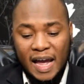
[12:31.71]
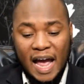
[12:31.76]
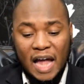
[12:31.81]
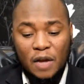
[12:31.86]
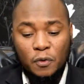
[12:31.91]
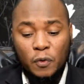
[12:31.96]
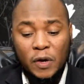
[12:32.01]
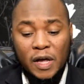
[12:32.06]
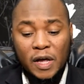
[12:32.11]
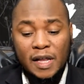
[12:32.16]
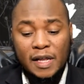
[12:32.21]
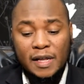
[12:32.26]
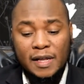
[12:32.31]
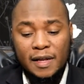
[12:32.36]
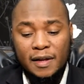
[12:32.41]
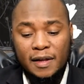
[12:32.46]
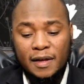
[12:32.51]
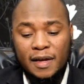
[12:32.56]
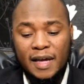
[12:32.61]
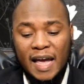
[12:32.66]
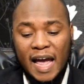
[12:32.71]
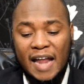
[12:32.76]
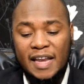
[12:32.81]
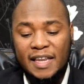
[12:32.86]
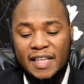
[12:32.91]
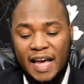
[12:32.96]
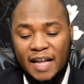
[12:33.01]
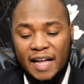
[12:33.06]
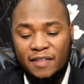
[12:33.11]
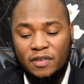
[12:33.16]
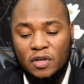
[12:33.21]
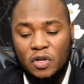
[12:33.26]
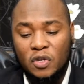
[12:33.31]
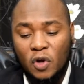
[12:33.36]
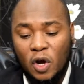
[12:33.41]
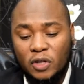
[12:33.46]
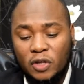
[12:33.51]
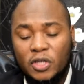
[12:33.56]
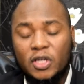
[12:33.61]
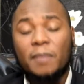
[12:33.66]
and will and yet
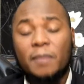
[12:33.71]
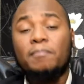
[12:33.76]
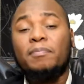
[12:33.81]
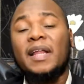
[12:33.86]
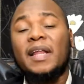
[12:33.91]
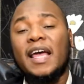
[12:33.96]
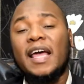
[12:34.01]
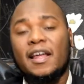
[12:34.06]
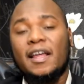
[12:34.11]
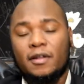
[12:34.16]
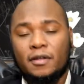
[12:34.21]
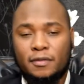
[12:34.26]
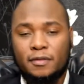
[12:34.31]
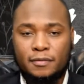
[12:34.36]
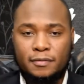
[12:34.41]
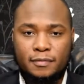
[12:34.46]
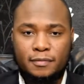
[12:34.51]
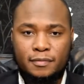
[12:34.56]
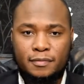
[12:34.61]
not complain.